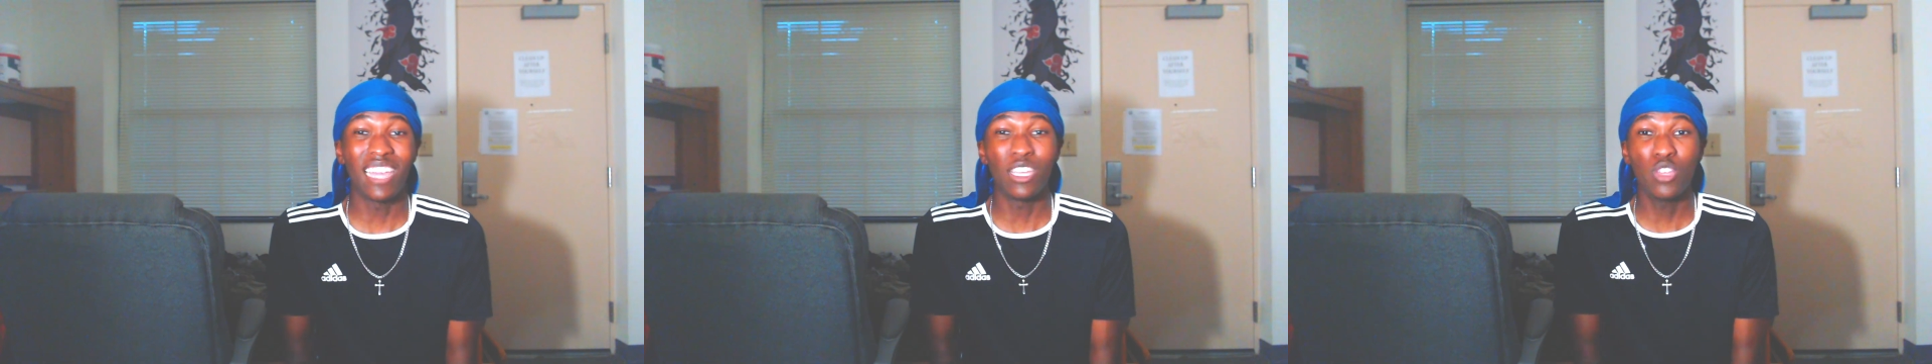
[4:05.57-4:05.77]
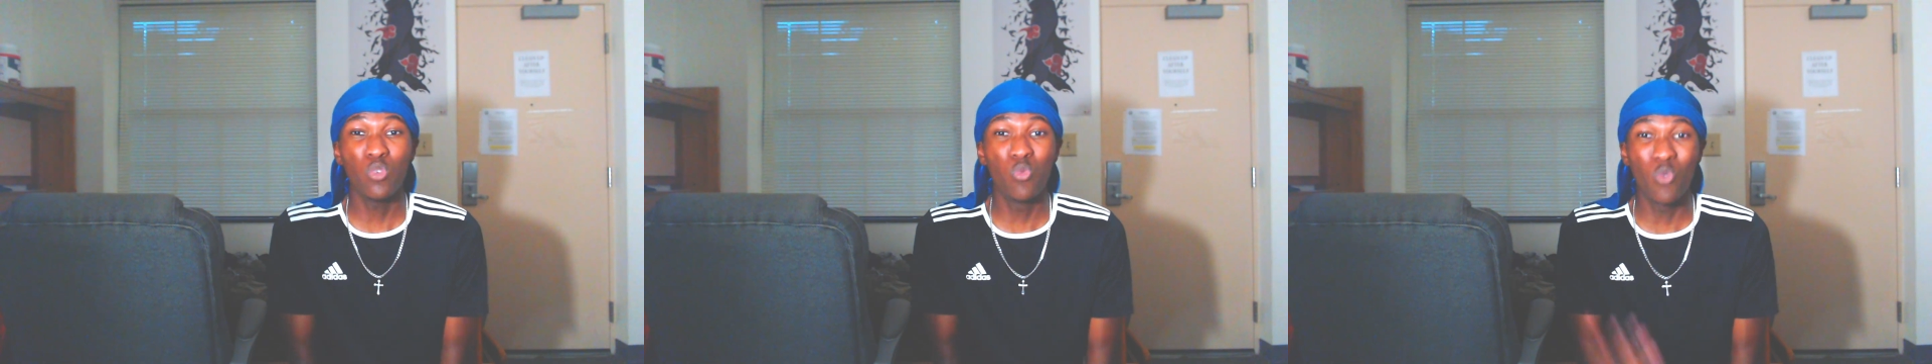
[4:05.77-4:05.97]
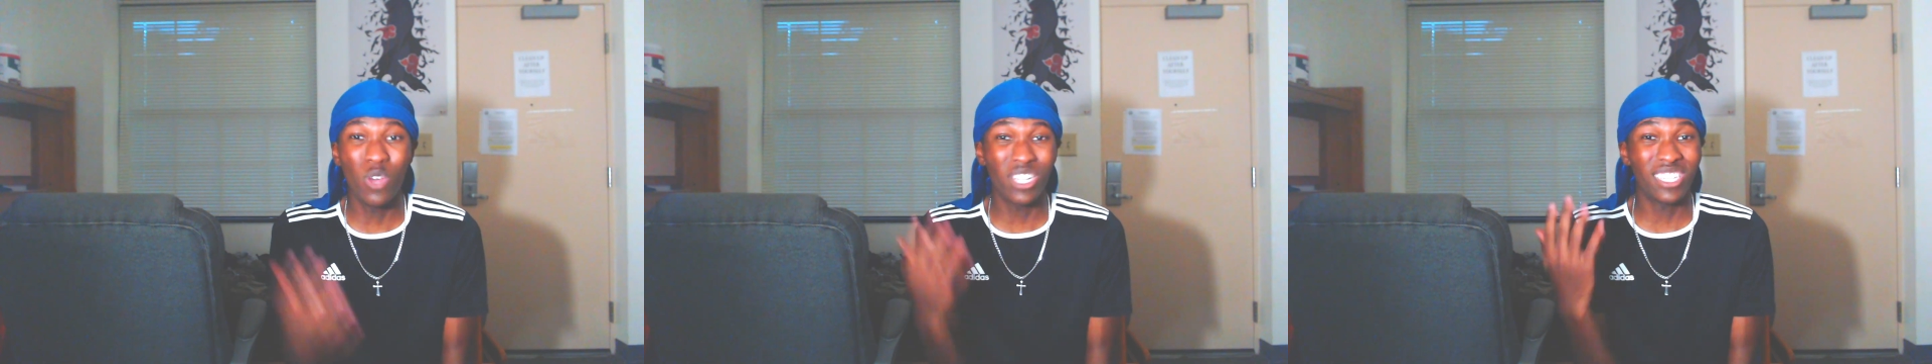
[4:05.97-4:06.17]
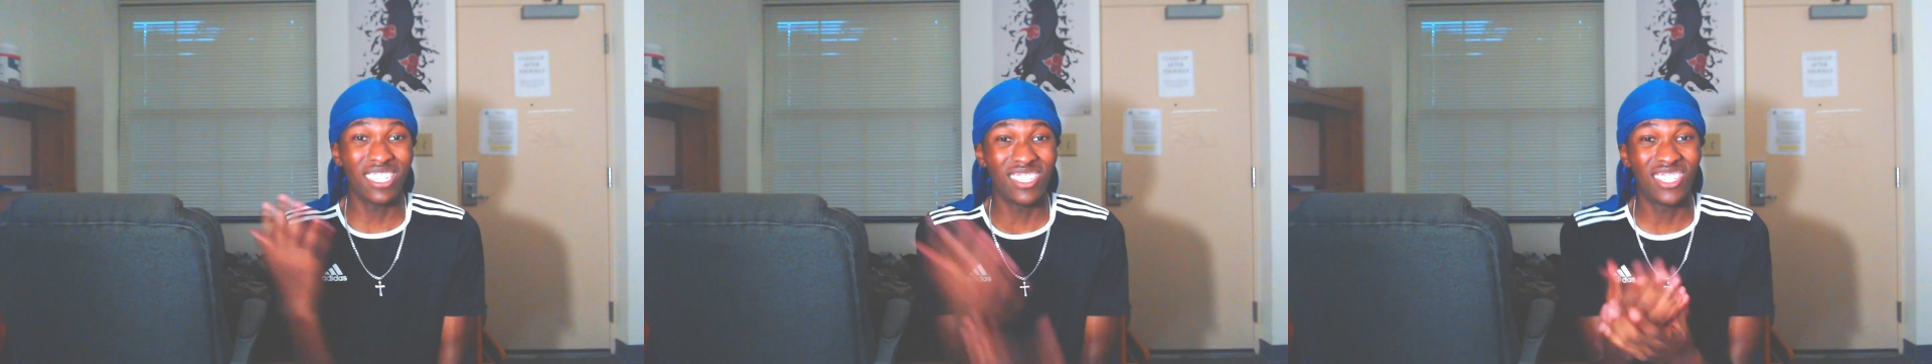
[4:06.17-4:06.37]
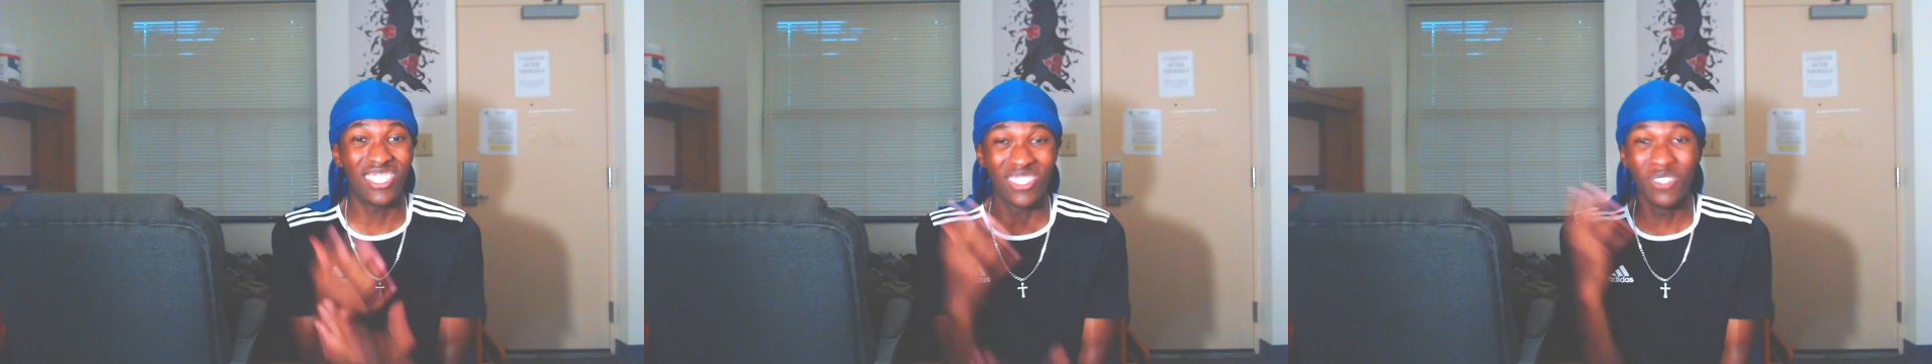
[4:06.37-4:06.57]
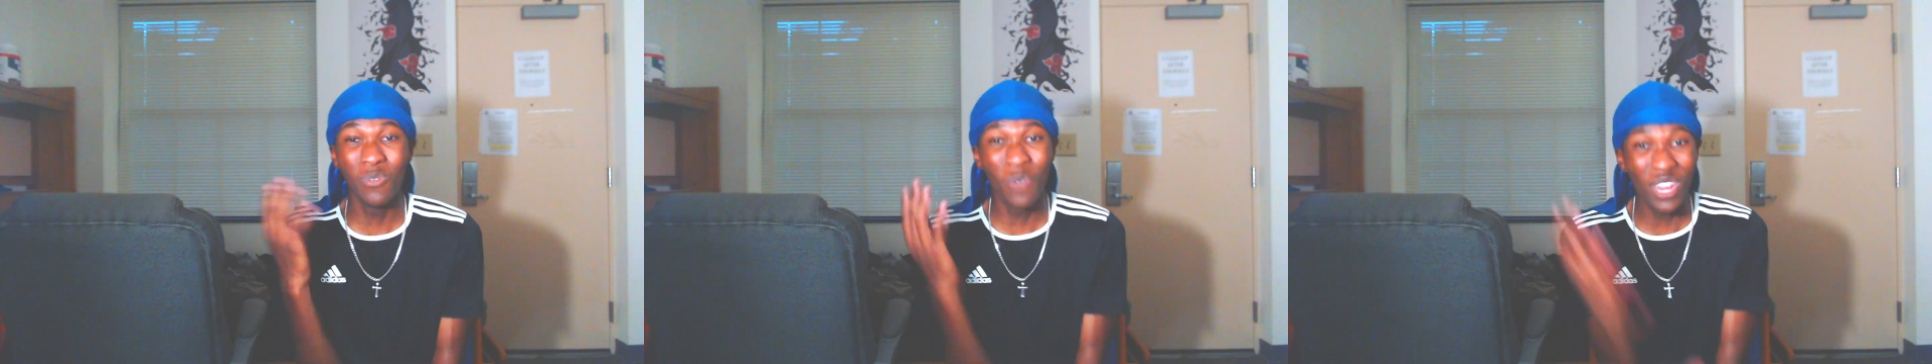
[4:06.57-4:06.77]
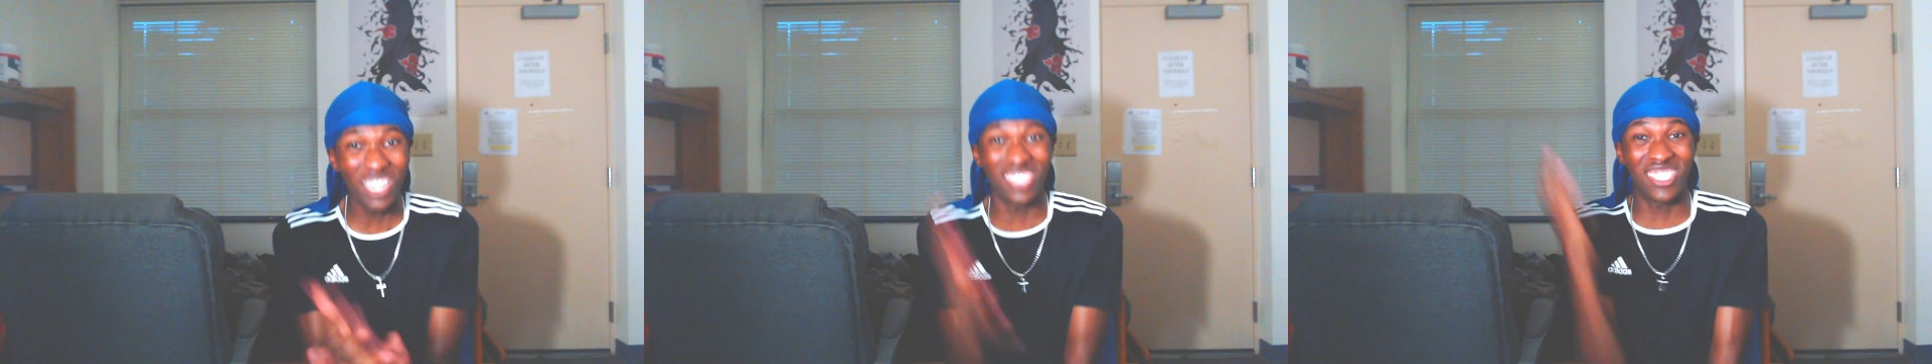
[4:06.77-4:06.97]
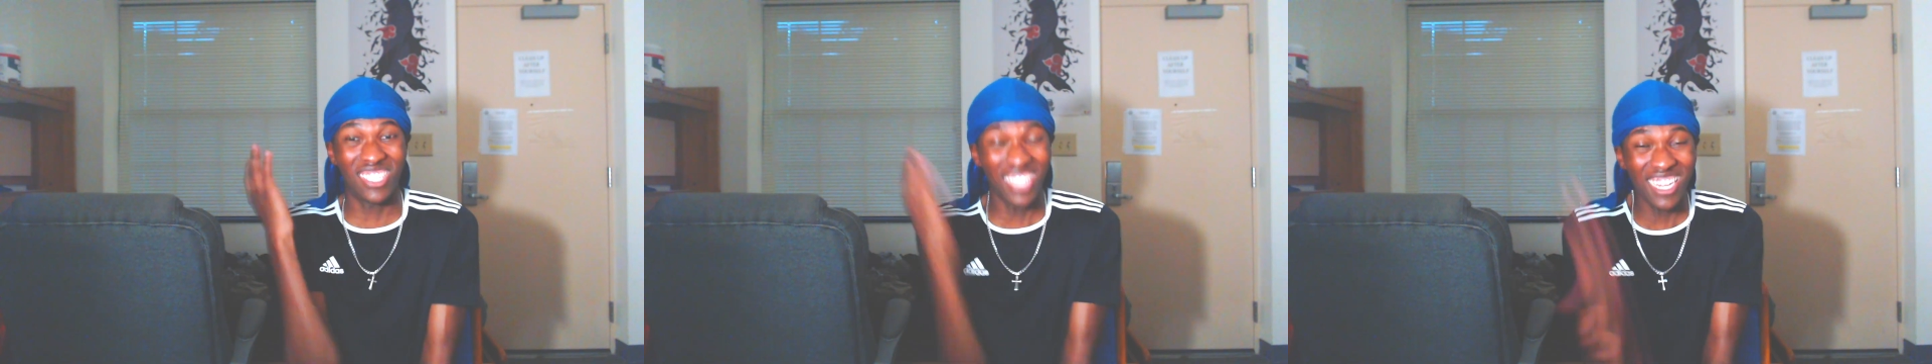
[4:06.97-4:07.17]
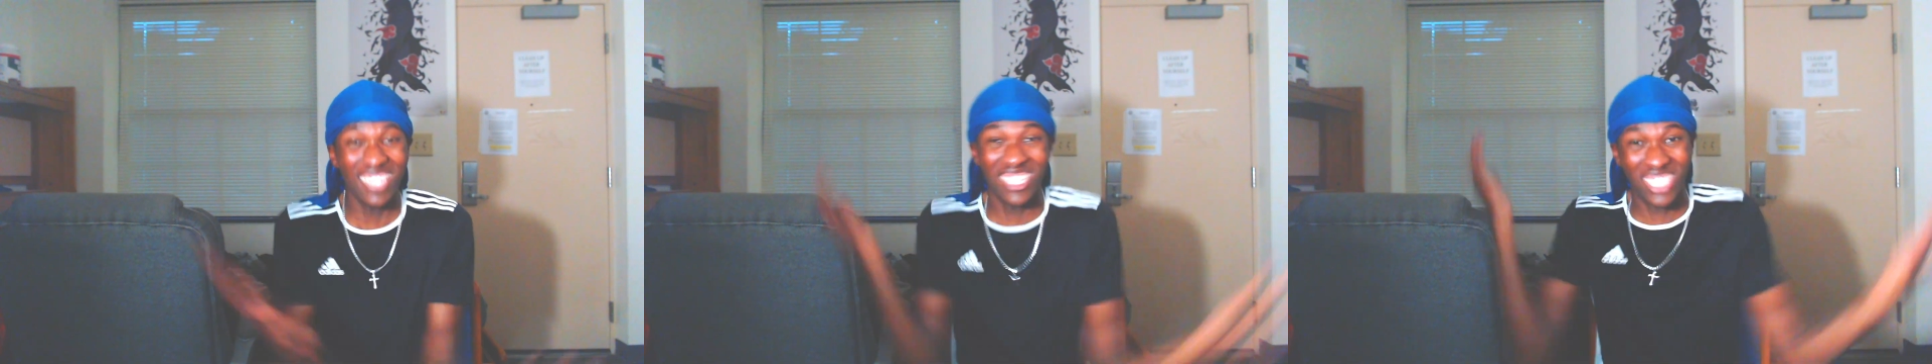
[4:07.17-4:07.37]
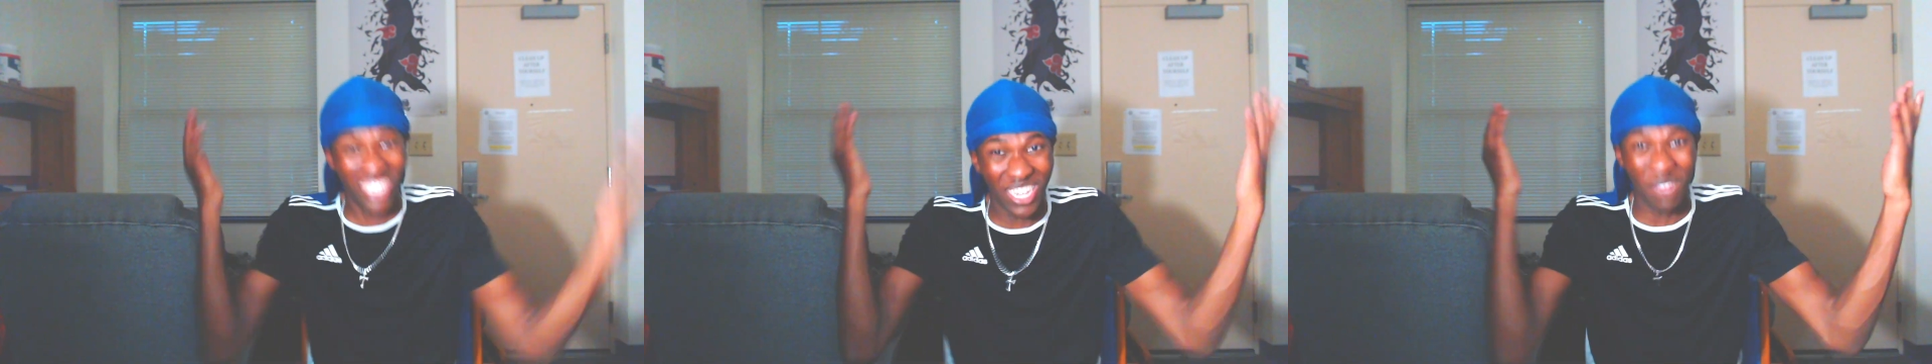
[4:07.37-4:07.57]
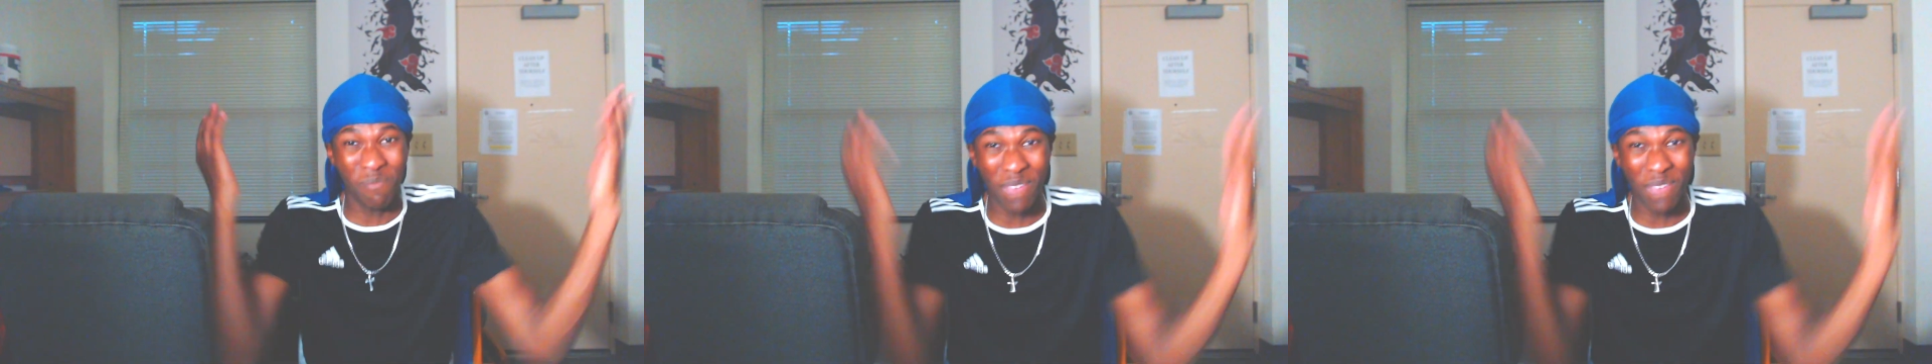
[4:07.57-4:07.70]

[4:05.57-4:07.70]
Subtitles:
you wanna see the shit,